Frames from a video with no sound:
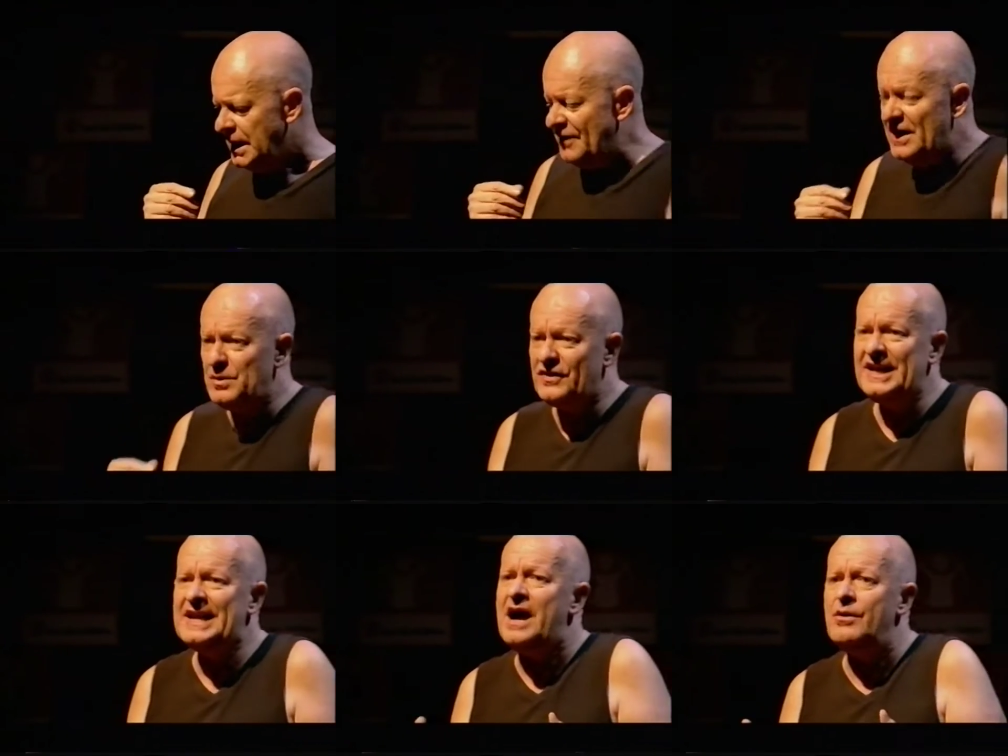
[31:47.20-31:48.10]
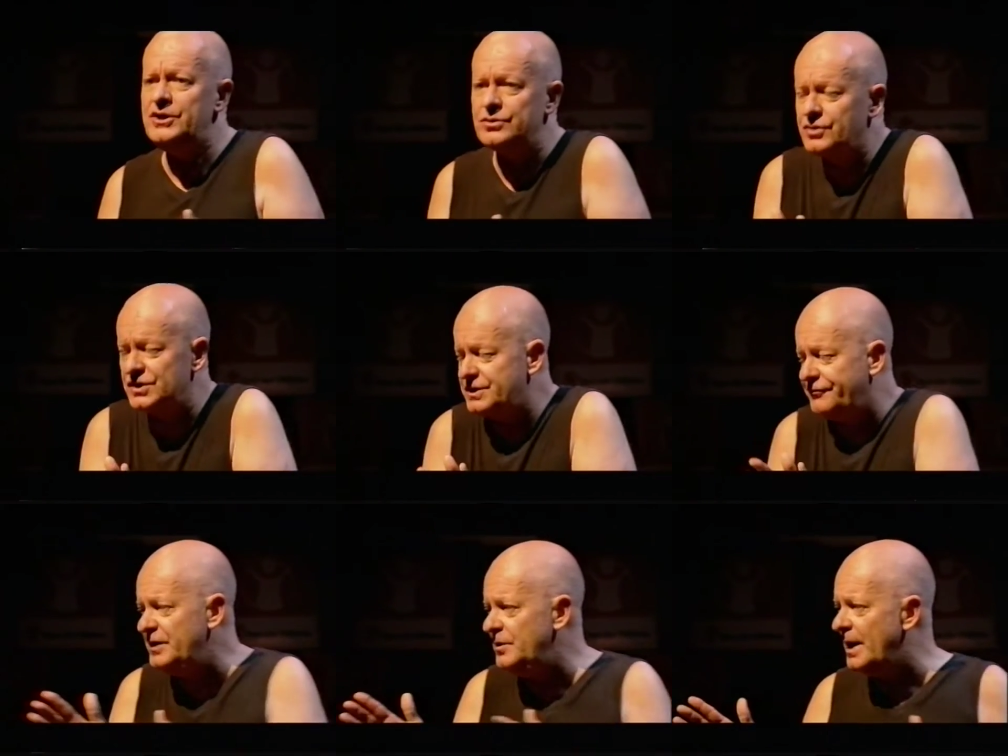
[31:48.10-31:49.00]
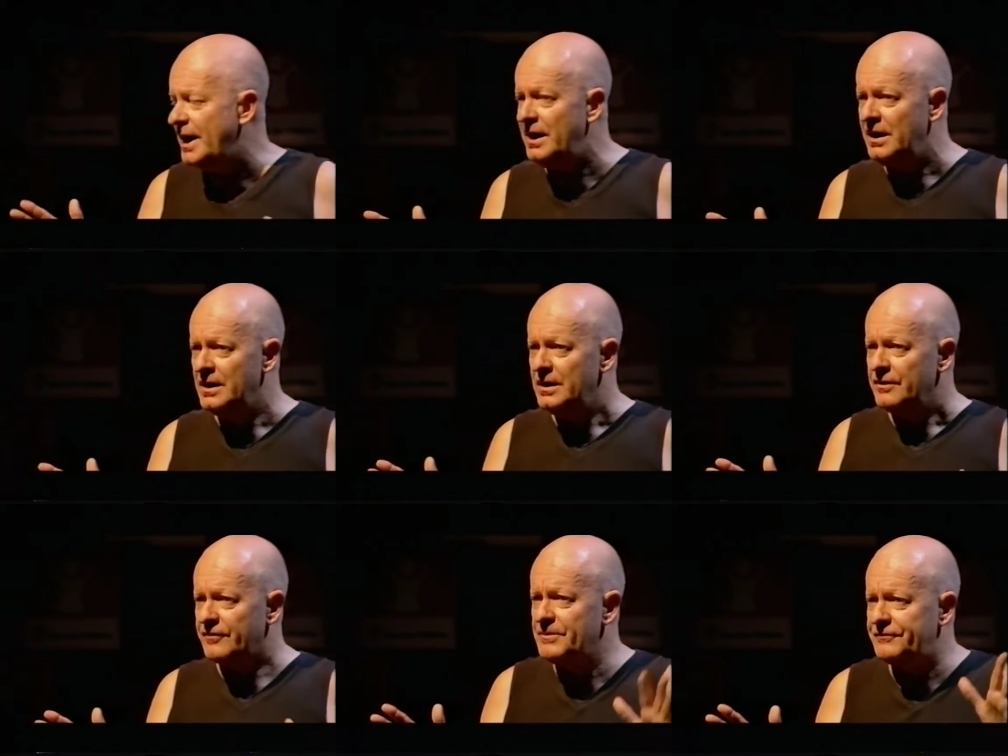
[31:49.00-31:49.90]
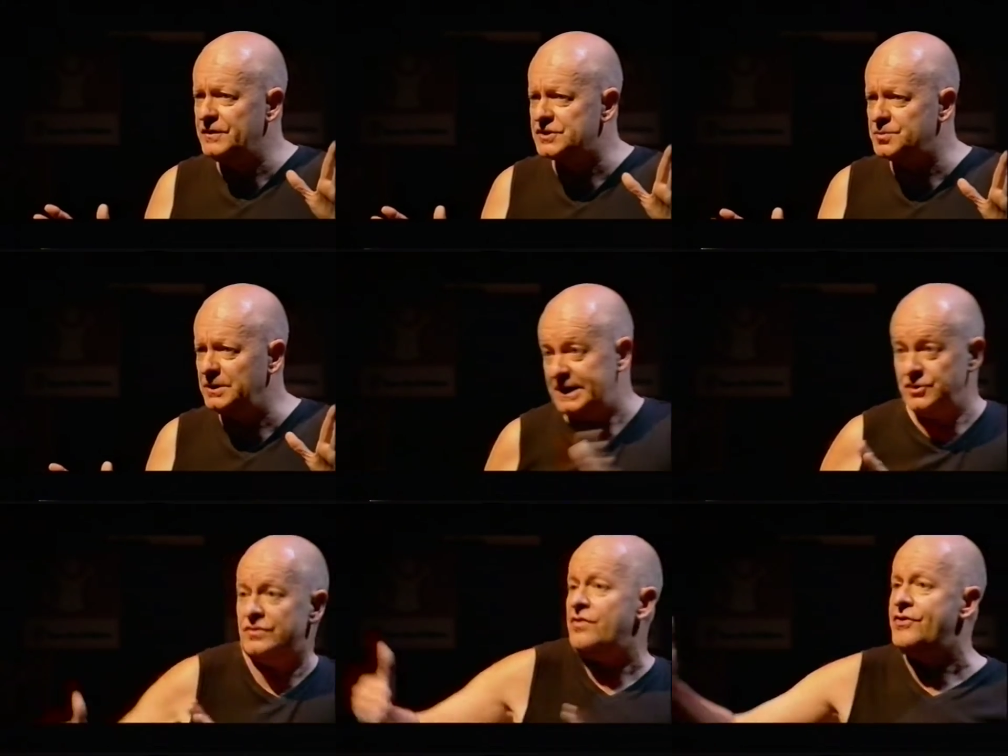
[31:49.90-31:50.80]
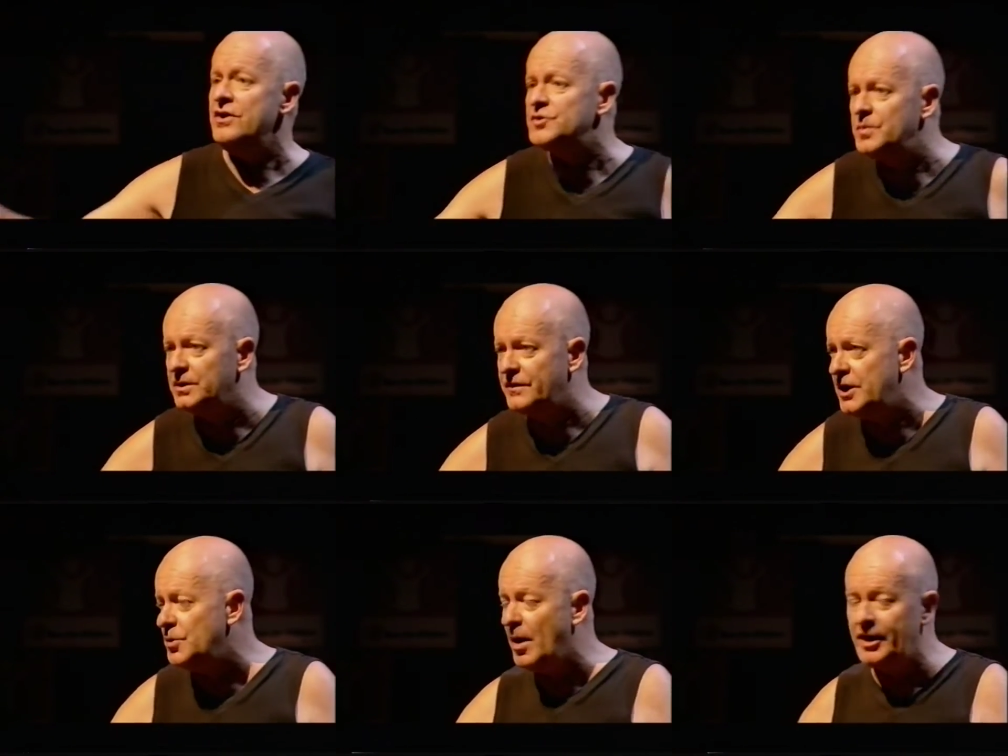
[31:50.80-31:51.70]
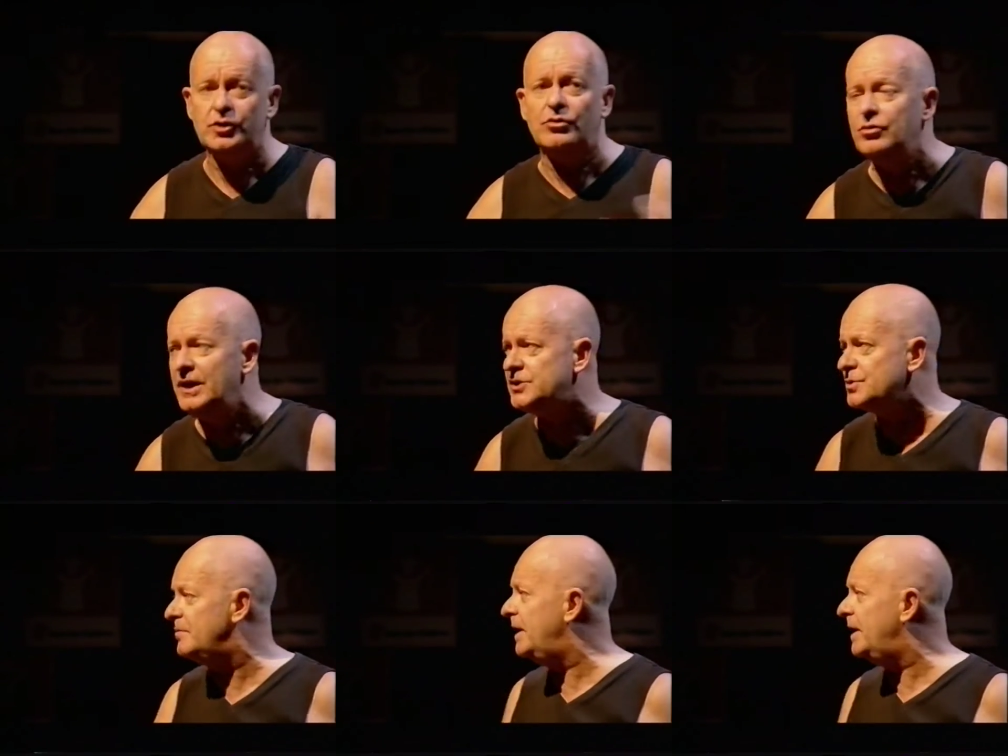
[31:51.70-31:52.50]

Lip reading: And then within an hour, you cross the freeway from the first world into the third world. There you are in Gugulethu, the